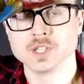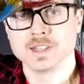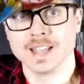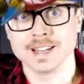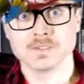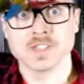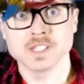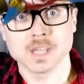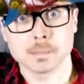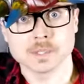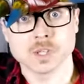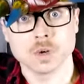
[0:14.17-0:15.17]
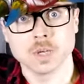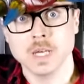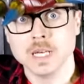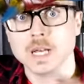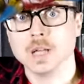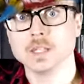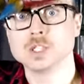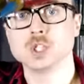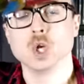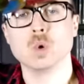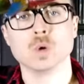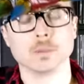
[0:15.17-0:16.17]
At the end of this episode, I'll let you
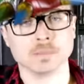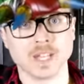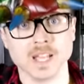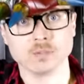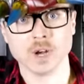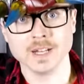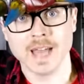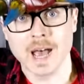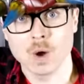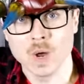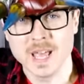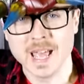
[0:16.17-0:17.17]
know what I'm playing right now